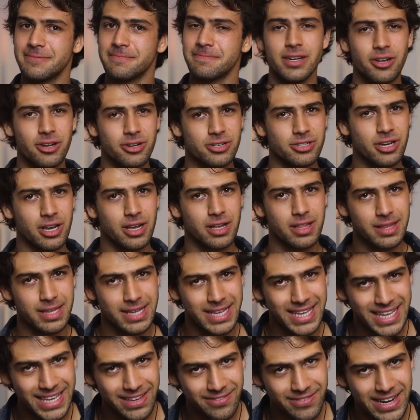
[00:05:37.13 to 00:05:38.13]
Dark
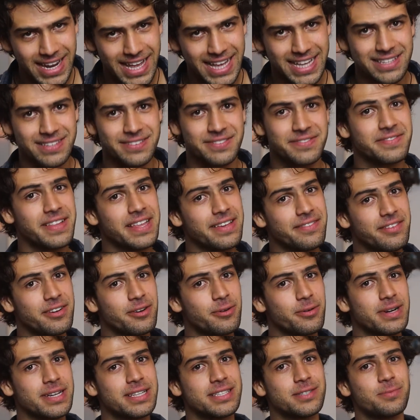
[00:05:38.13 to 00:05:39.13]
chocolate even has
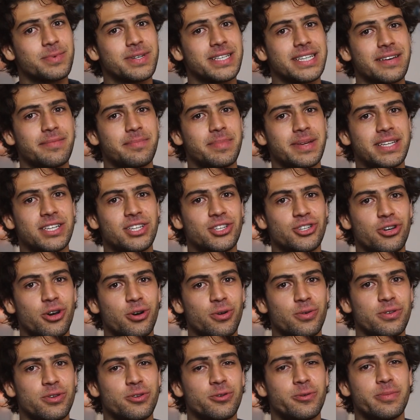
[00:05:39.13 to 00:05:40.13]
flavonoids, which have been
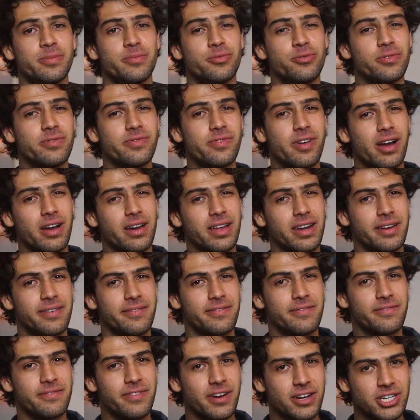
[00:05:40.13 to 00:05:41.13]
shown to improve
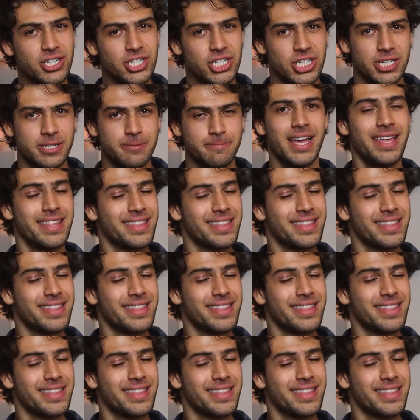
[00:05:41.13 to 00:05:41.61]
cognitive function.